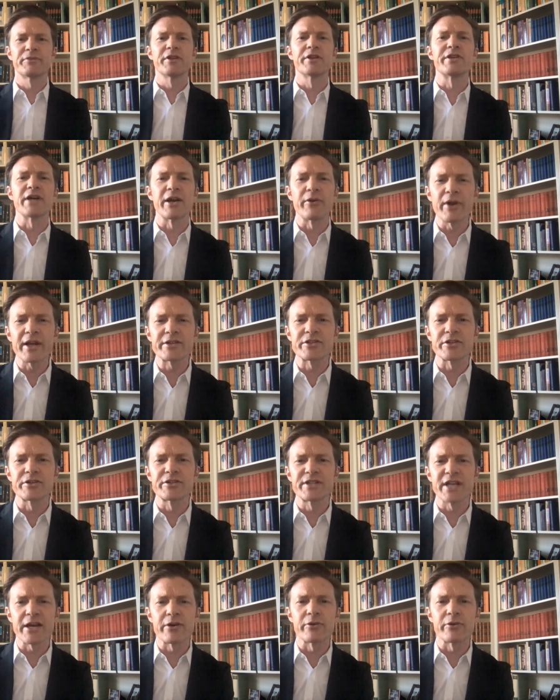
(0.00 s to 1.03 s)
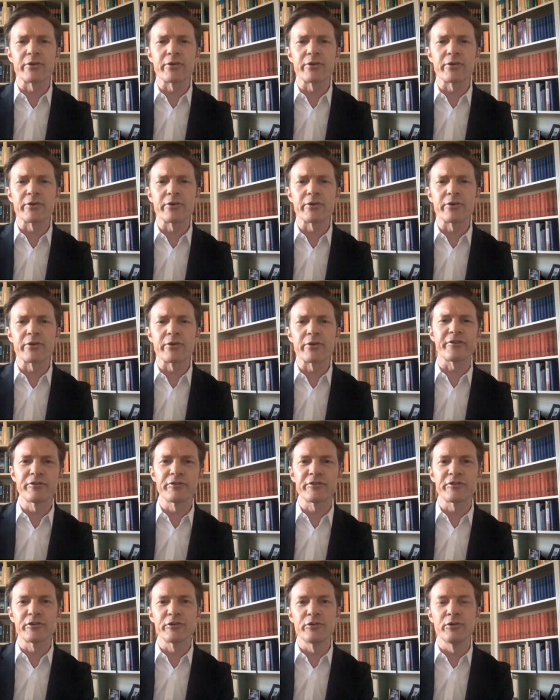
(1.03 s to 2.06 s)
The director general is
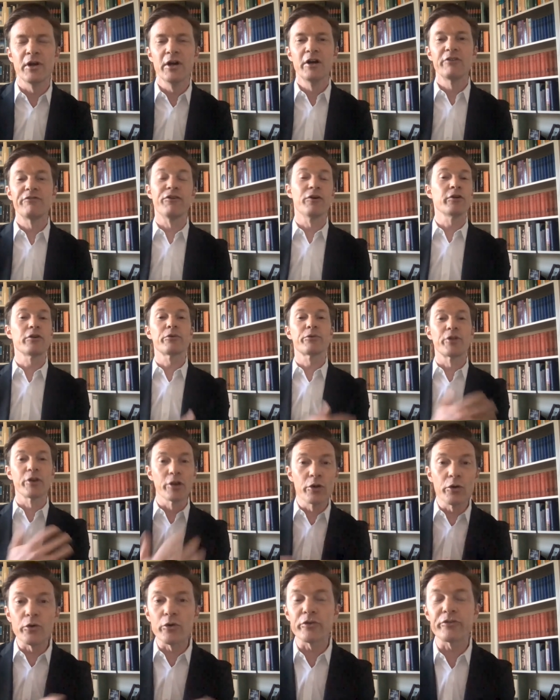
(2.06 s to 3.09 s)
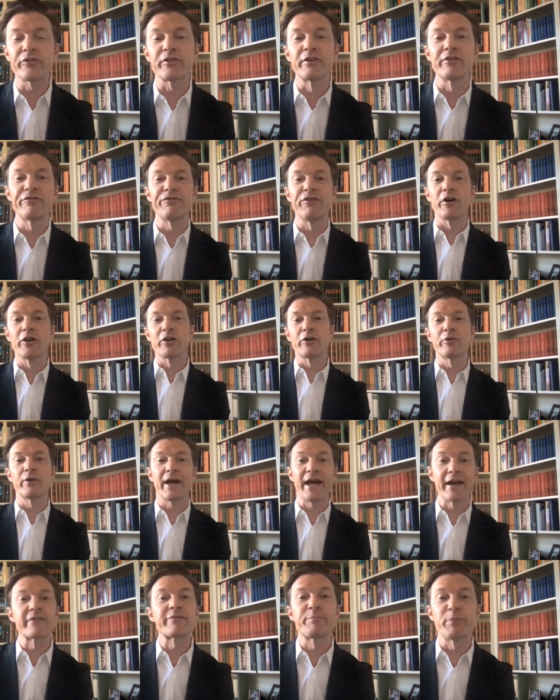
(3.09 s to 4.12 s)
supposed to follow the laws and follow
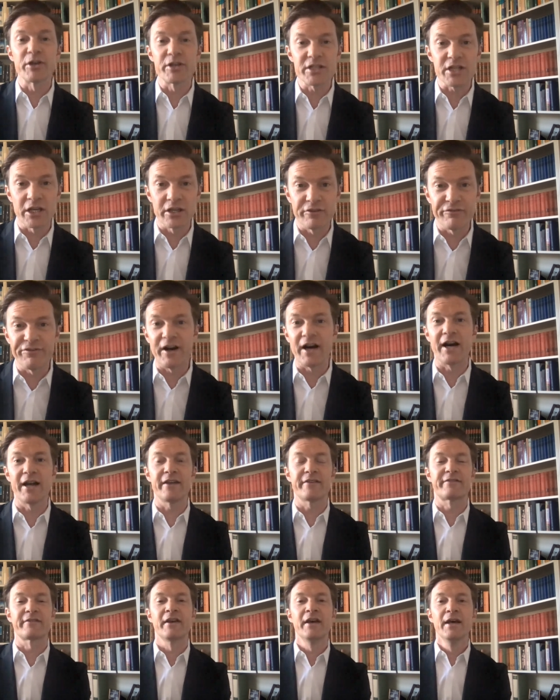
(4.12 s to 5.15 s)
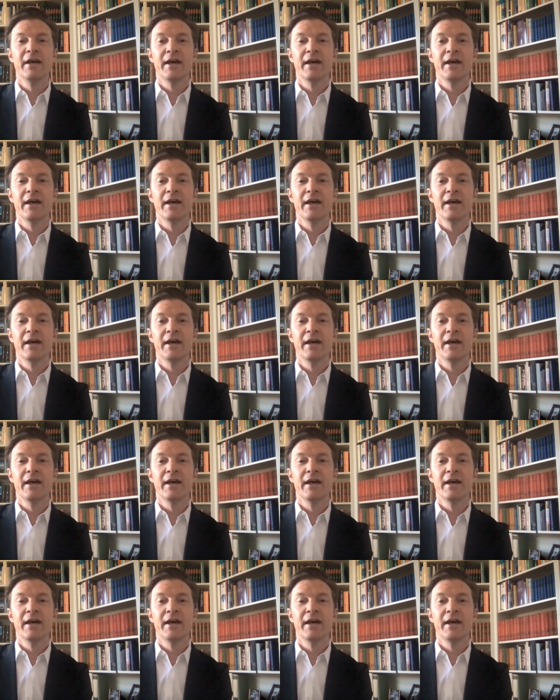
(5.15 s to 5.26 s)
expert advice.